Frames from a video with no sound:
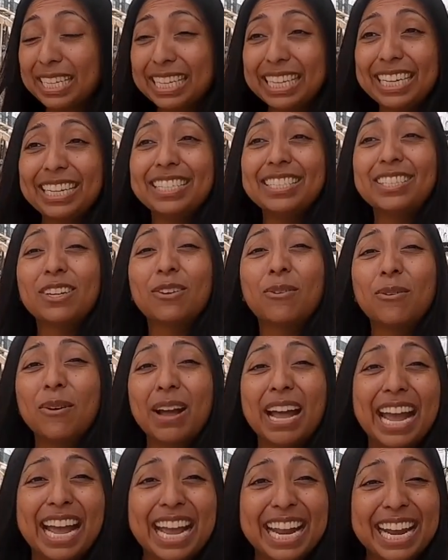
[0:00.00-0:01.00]
It is
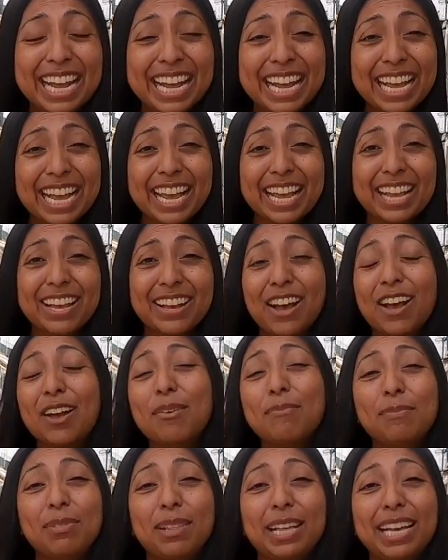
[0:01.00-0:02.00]
quite a
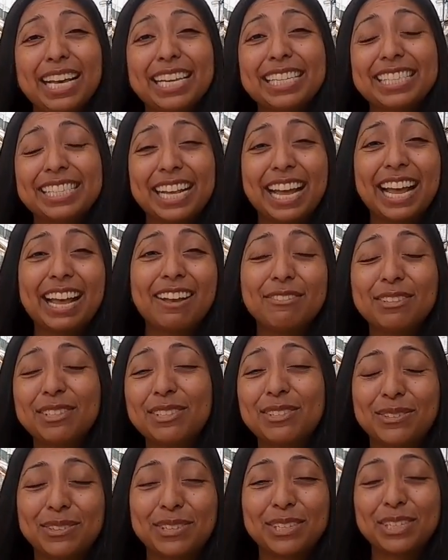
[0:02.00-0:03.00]
complex of
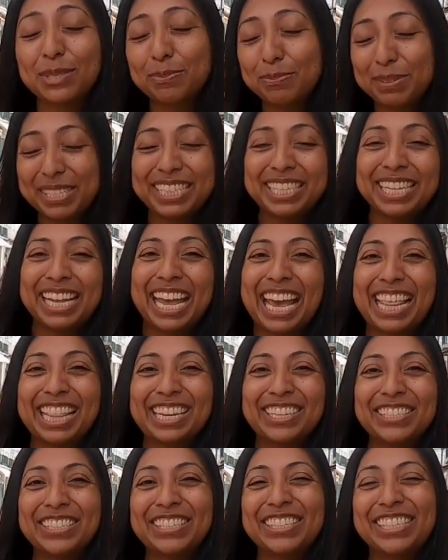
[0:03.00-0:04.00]
stores put
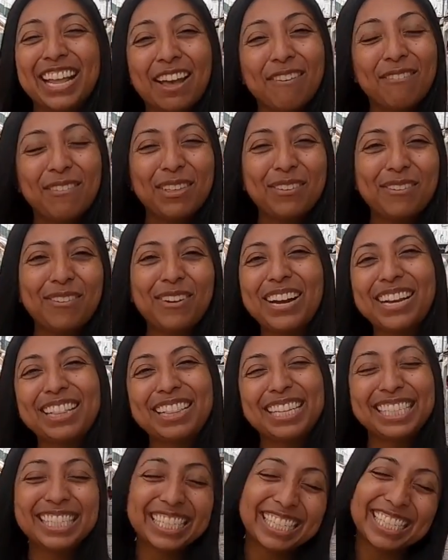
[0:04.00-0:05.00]
together, so definitely
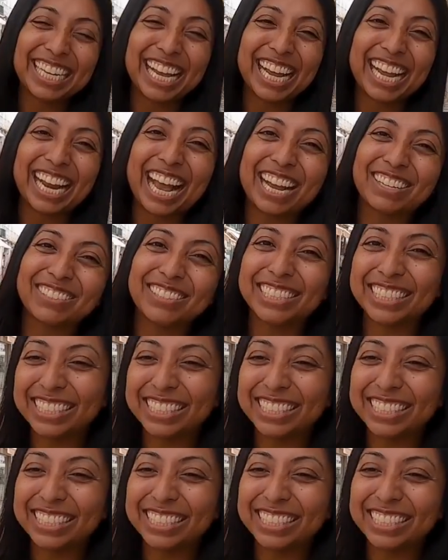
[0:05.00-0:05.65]
worth to check it out.